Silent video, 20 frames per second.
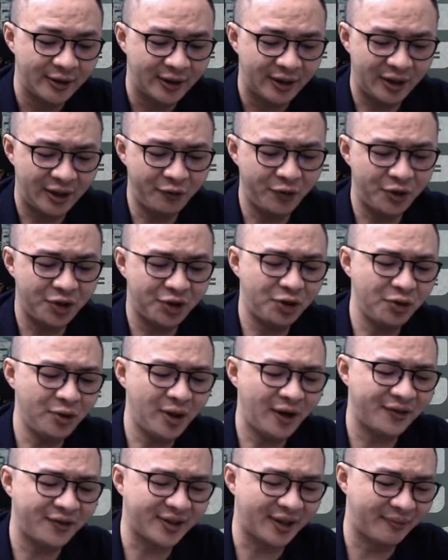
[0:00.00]
And we still
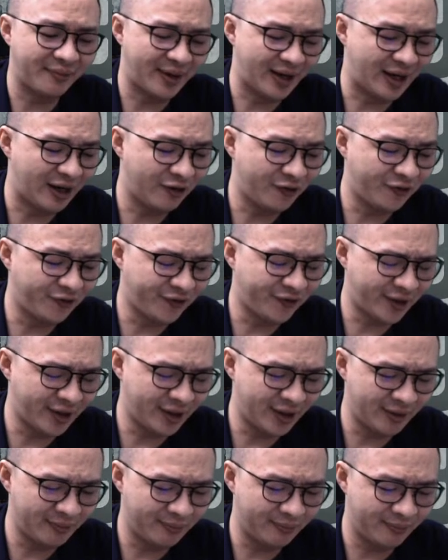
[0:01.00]
have some
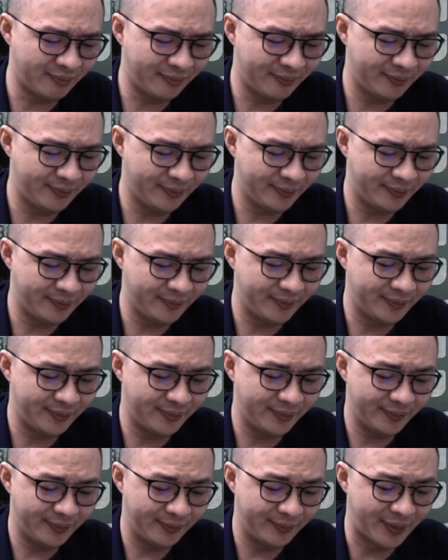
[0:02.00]
alpha
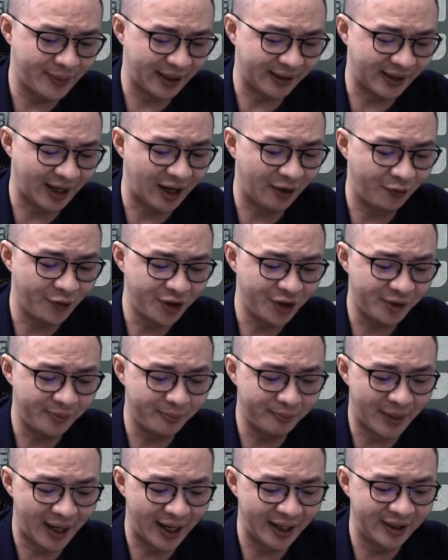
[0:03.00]
beta, which is
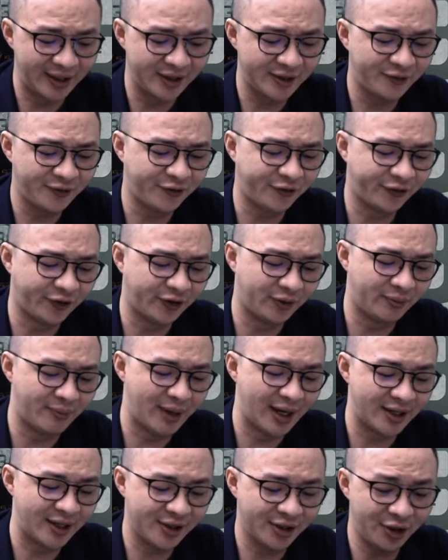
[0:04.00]
minus 4
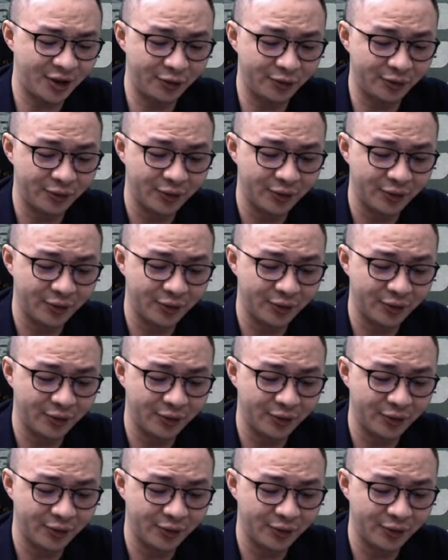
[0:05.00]
minus q.